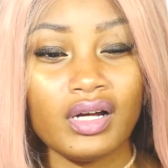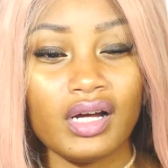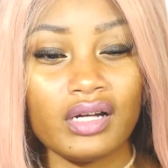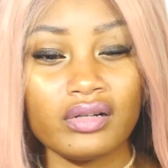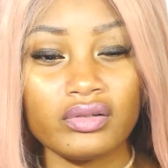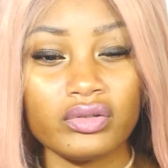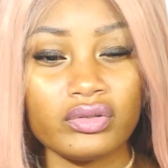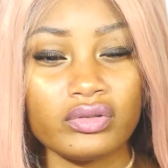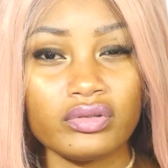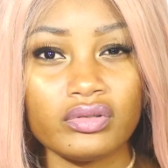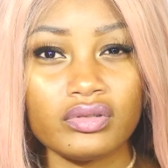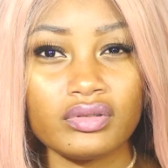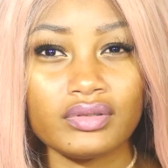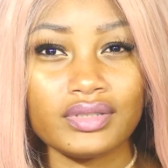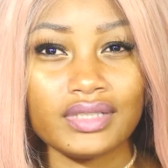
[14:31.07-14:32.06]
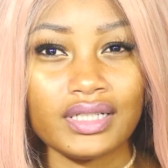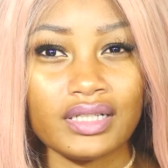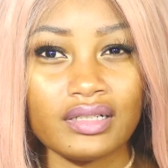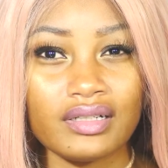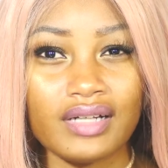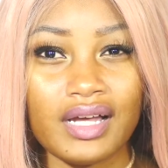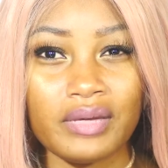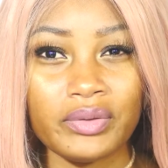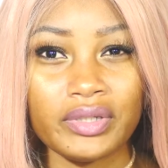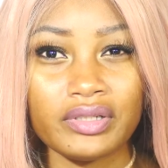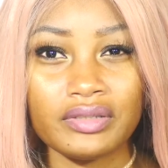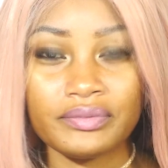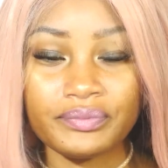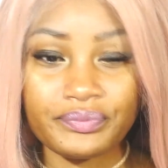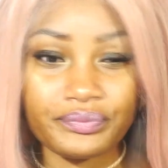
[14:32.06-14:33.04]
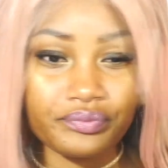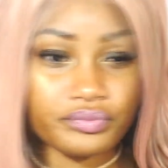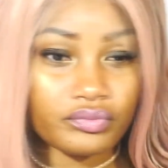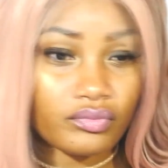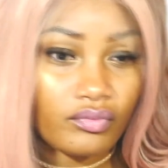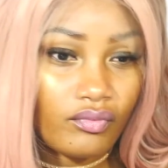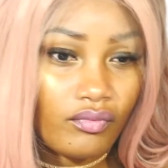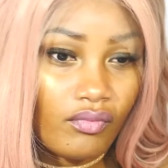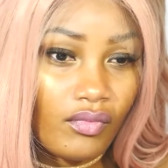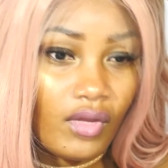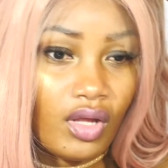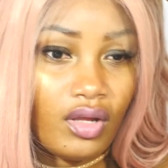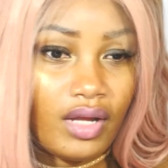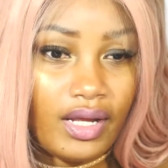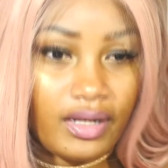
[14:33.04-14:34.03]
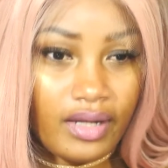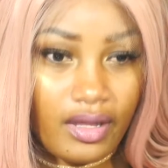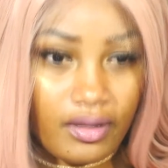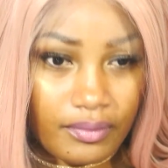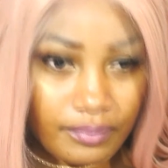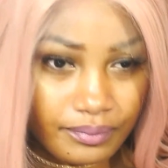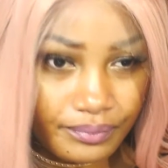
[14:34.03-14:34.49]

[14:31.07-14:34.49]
I don't know yeah I will and yeah